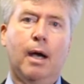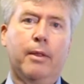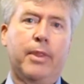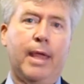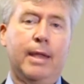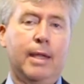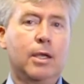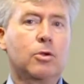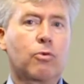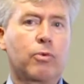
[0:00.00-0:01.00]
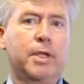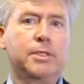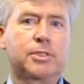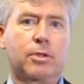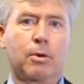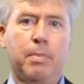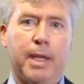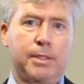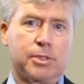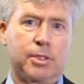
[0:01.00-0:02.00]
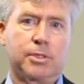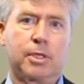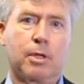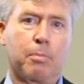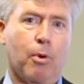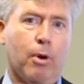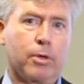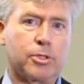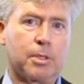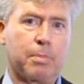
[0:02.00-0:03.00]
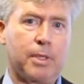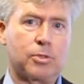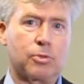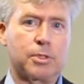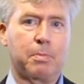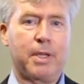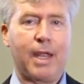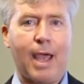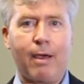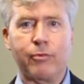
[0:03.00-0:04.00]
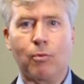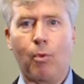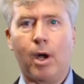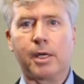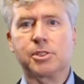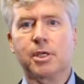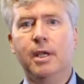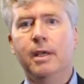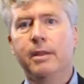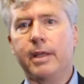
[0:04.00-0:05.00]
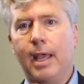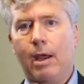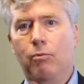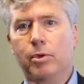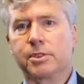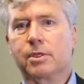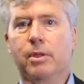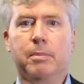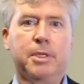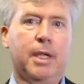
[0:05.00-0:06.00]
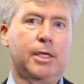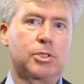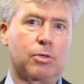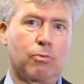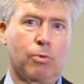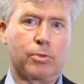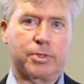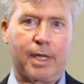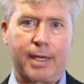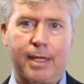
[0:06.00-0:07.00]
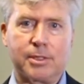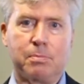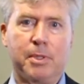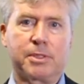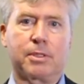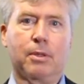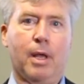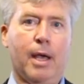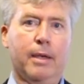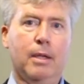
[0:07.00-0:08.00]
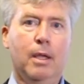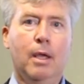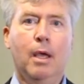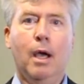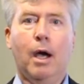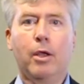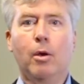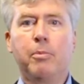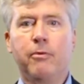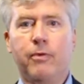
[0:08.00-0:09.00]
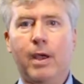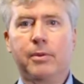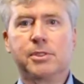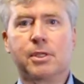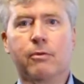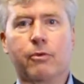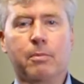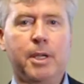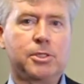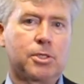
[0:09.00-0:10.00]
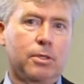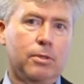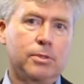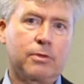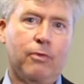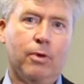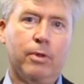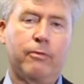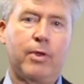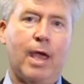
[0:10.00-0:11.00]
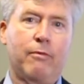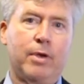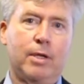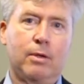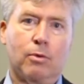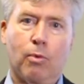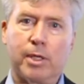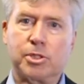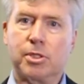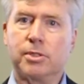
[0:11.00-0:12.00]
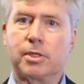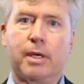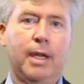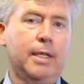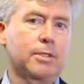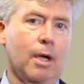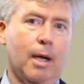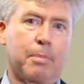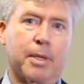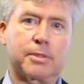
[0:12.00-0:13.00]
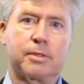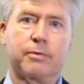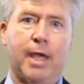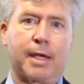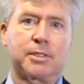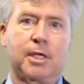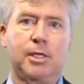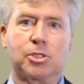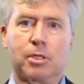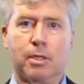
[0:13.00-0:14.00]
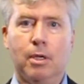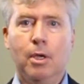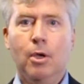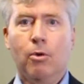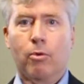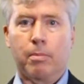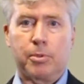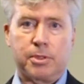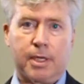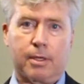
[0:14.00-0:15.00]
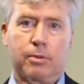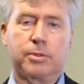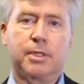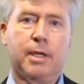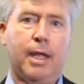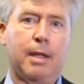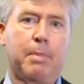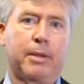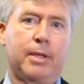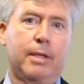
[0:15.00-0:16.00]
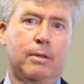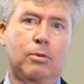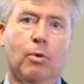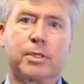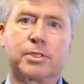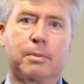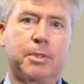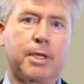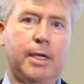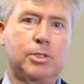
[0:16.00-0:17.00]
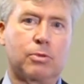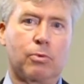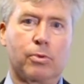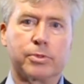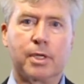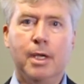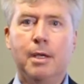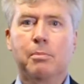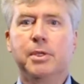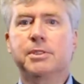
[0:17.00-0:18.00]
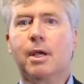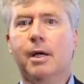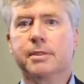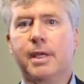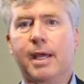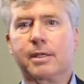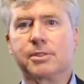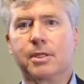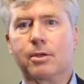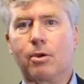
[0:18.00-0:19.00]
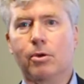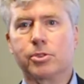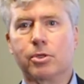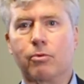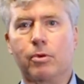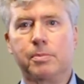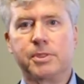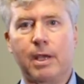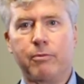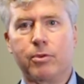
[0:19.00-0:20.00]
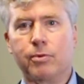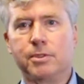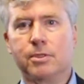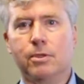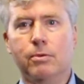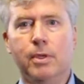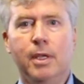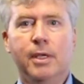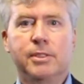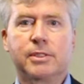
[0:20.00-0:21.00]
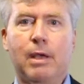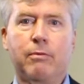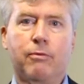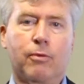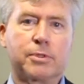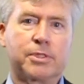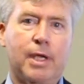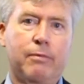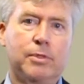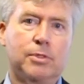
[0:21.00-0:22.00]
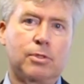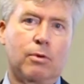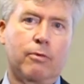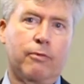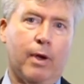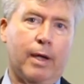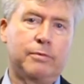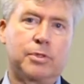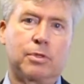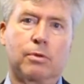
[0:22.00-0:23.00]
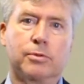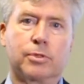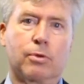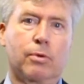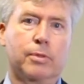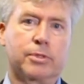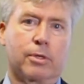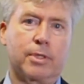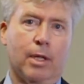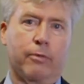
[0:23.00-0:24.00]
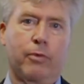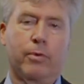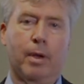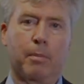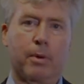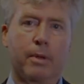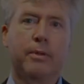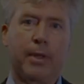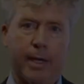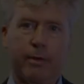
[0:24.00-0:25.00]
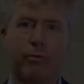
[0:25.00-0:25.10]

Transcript: they increase their basis and their partnership interest, but you have to watch the at-risk limitation rules. That gets missed a lot. I hope you found this information useful. If you have any questions on any topics of taxation, or in particular today about the loss limitation rules, please contact us at the Kirchen Group. 732-747-0500 is our telephone number. Thank you for